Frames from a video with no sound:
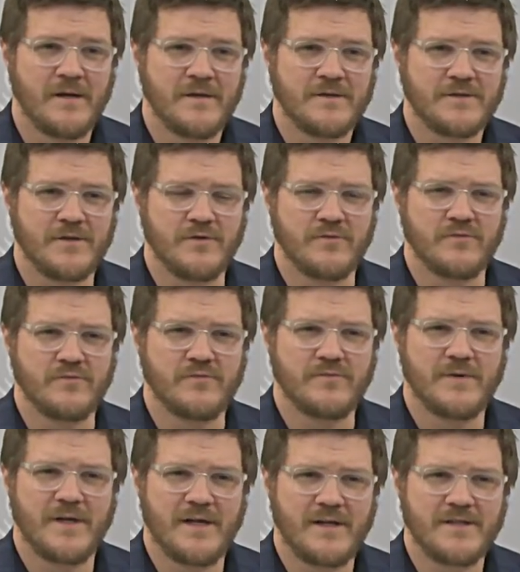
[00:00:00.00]
So,
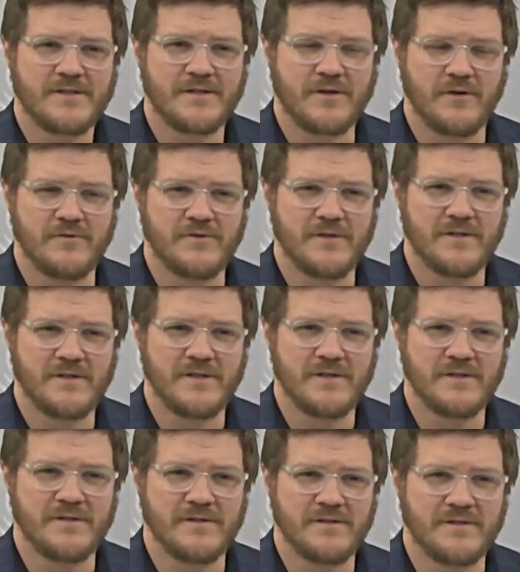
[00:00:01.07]
aniseikonia
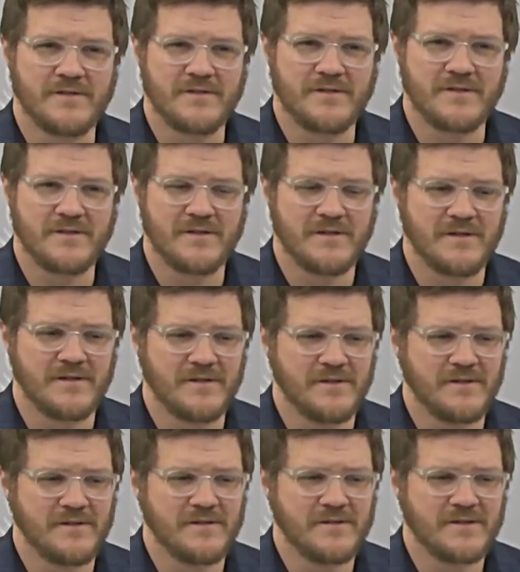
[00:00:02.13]
is
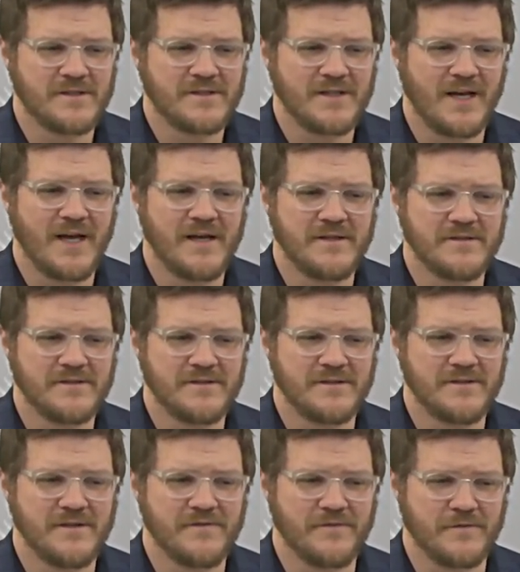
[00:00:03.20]
the size
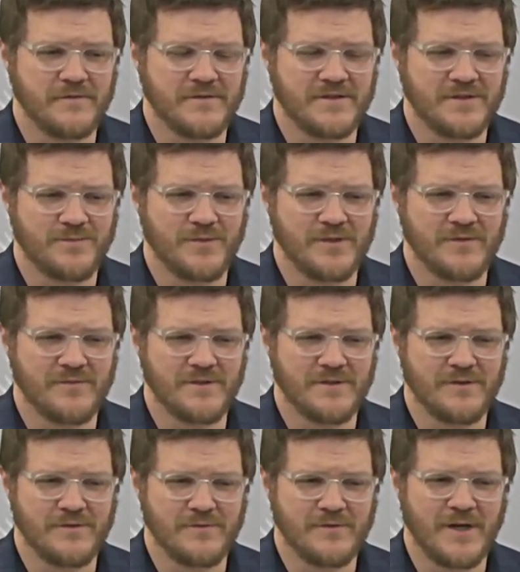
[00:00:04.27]
difference between
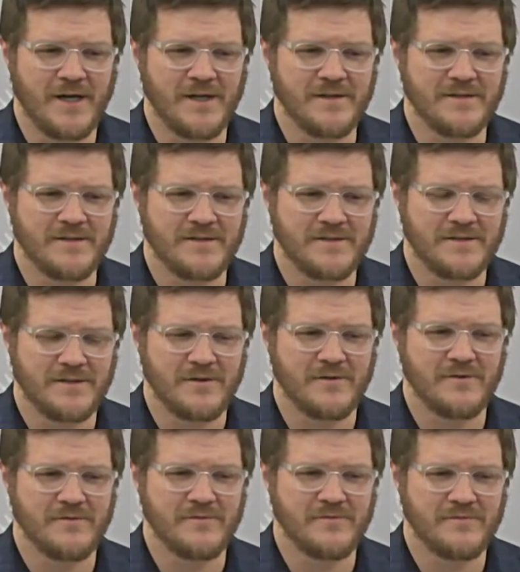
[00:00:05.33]
two eyes.
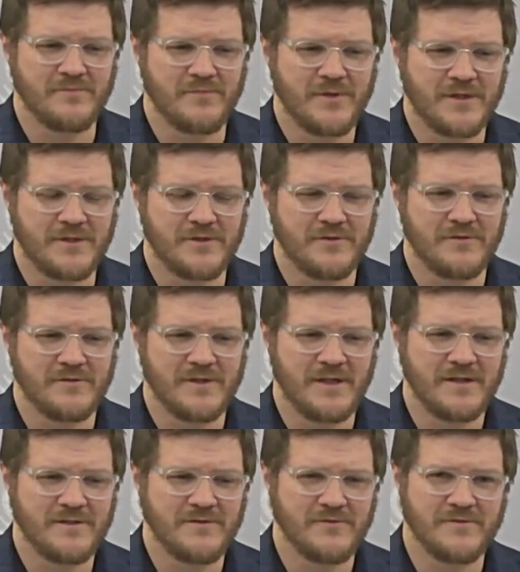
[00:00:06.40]
So, picture
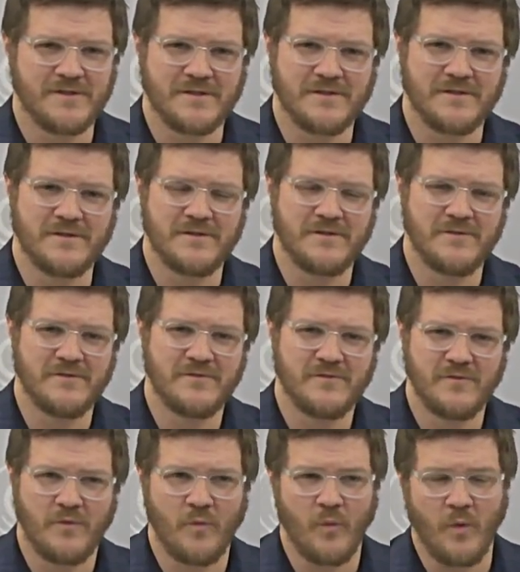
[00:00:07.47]
that you see
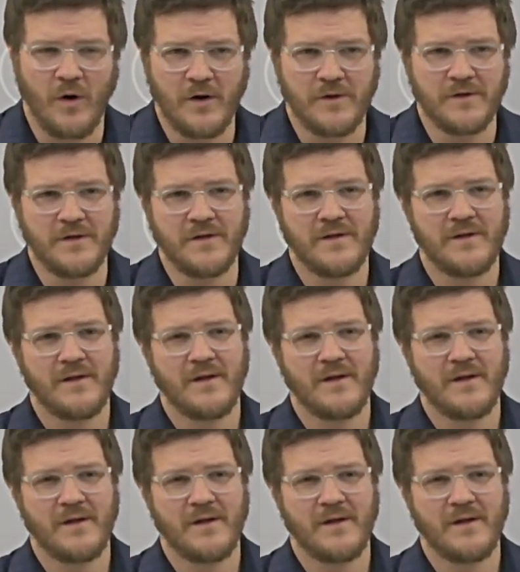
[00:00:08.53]
one